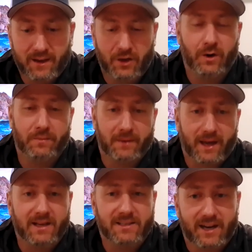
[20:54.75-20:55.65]
You go up to
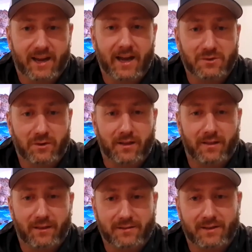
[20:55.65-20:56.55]
Kingston and catch one
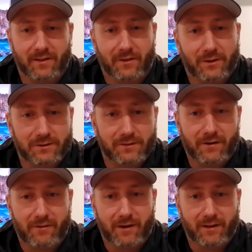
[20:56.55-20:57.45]
in the St. Lawrence
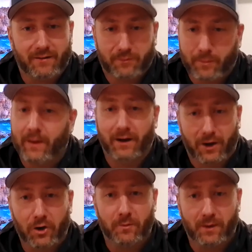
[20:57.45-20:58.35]
River and it's spitting a
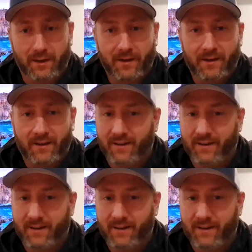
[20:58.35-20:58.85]
goby.